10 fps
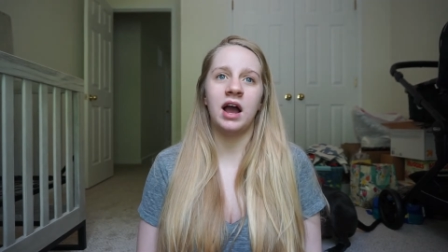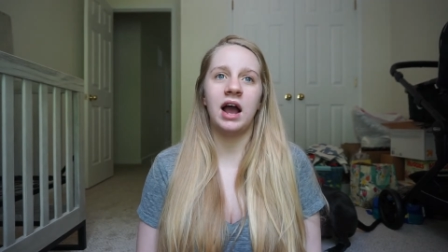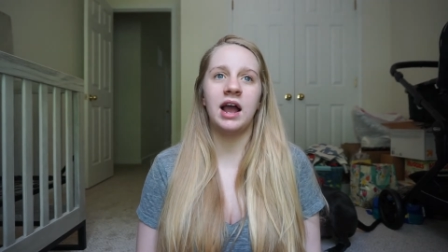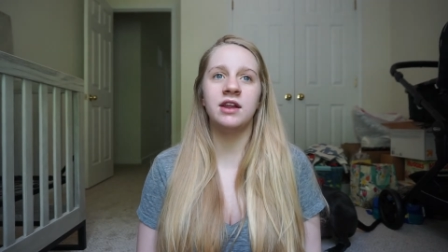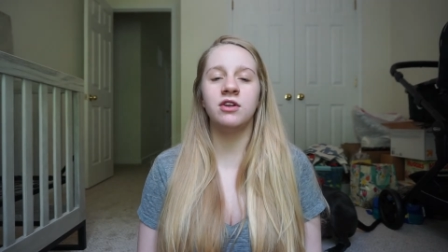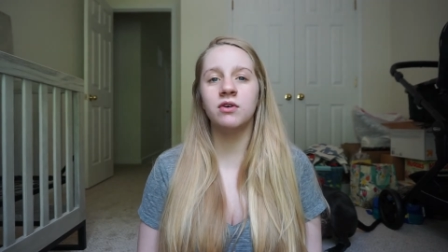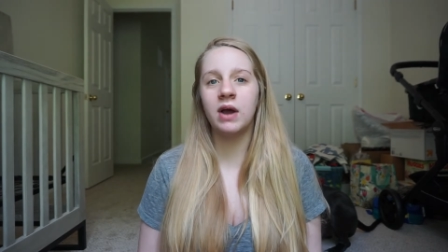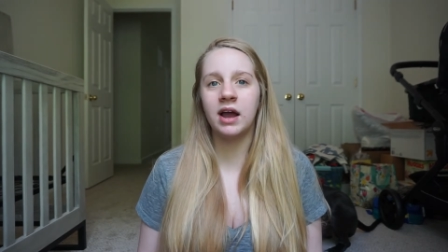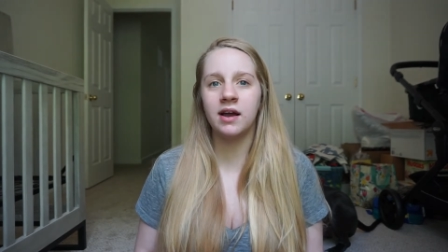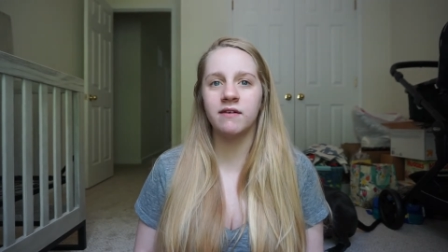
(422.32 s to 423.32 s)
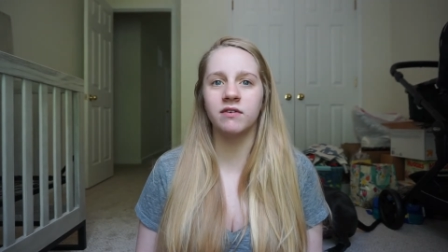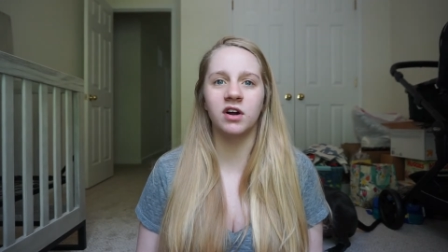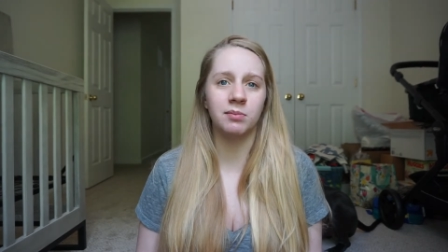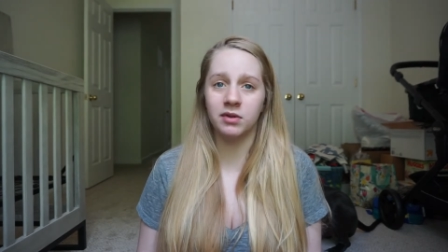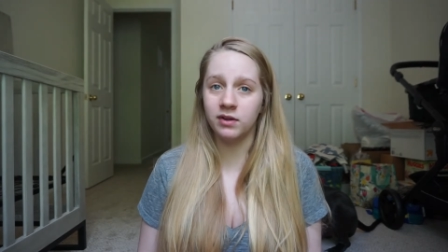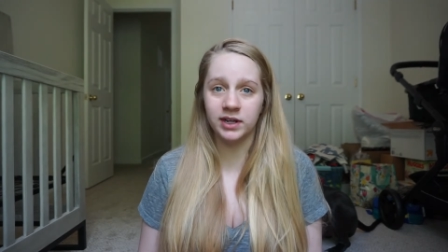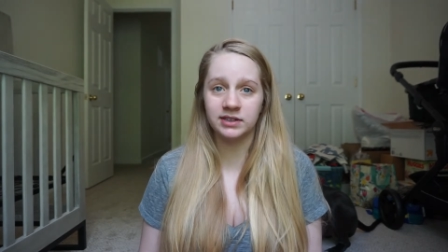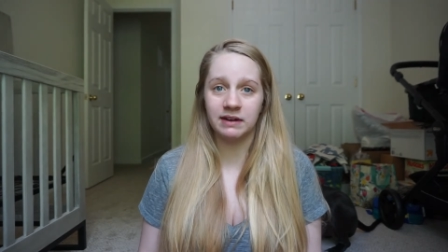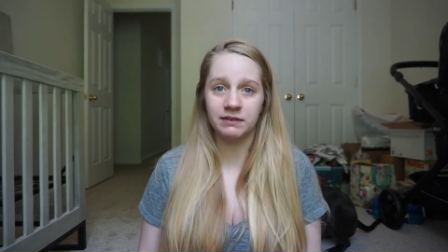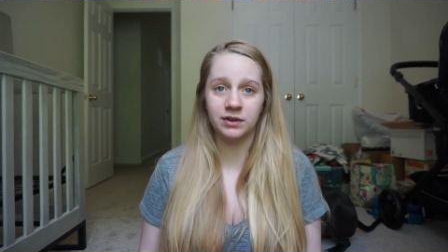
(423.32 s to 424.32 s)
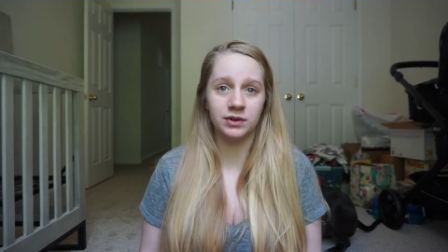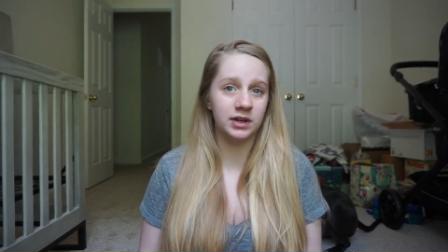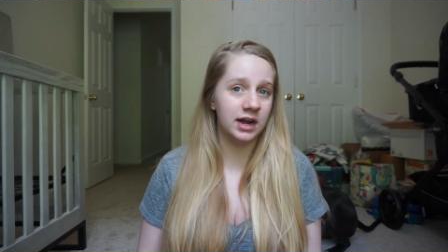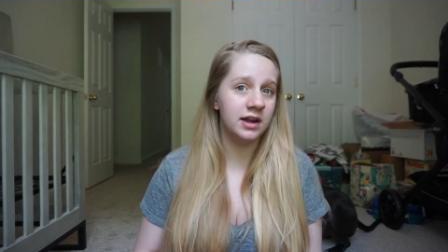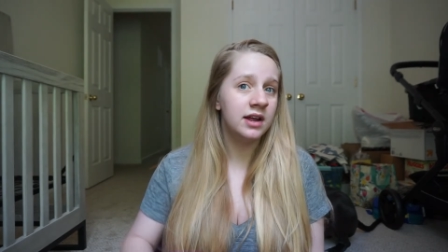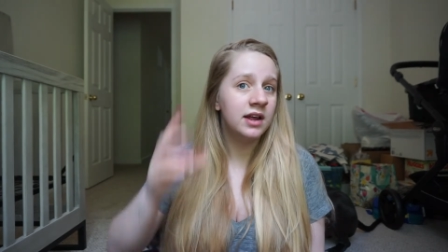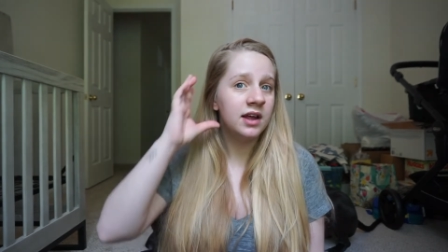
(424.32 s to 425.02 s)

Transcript: I do have a couple other things I have to do today.